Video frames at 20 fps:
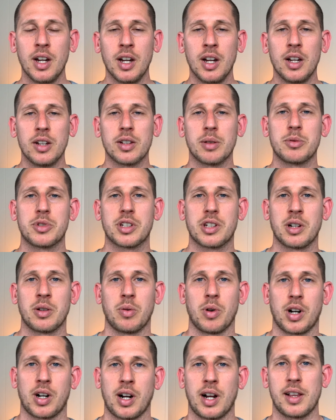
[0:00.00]
So I'm just going to
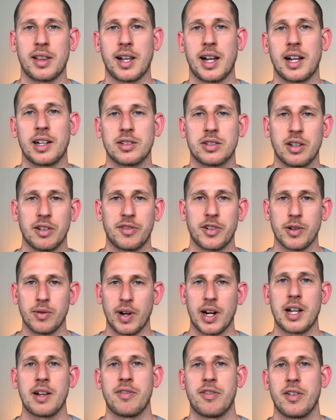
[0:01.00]
work on that. So if you're
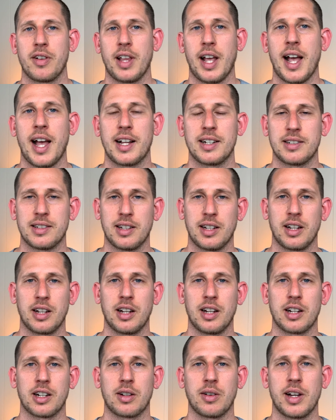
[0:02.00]
ready for that,
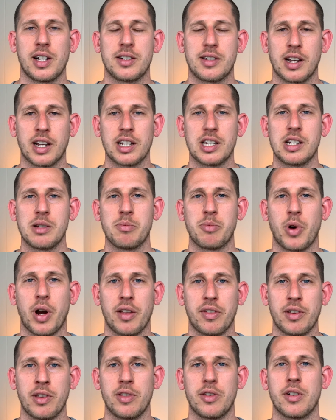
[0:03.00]
go ahead, take a deep breath
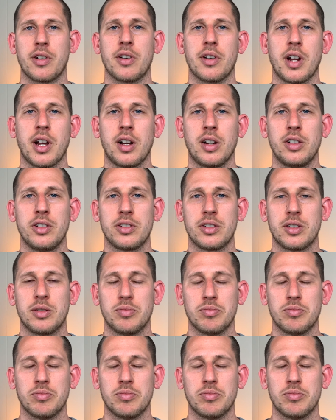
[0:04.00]
in through your nose.